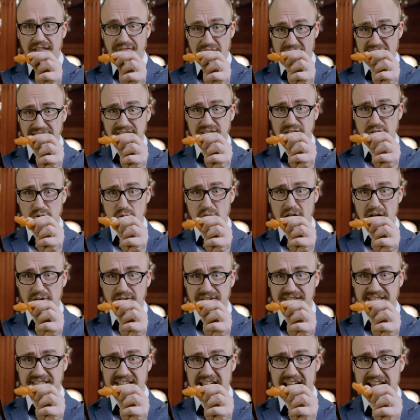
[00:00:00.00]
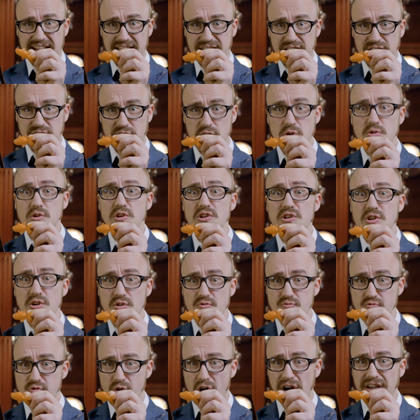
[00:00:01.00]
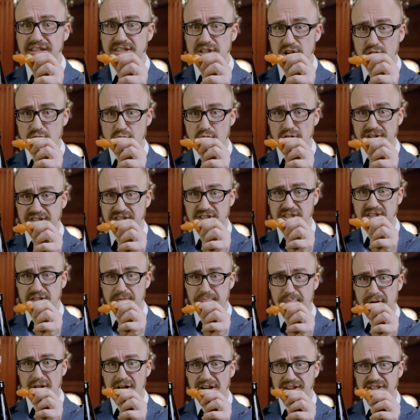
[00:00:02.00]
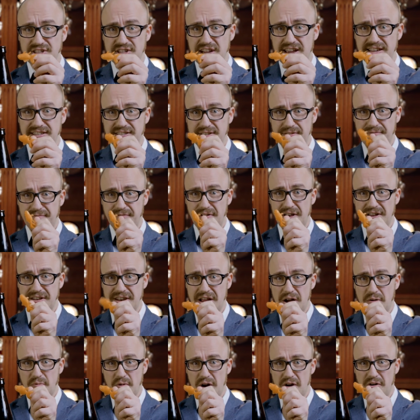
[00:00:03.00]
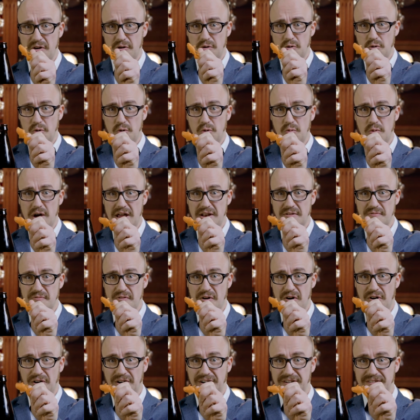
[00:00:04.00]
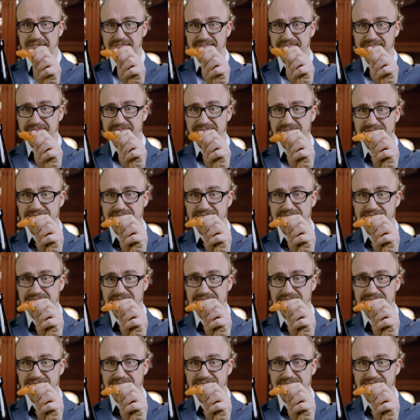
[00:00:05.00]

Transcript: thanks to our standards, you can look right across the supply chain to find out where it all went wrong.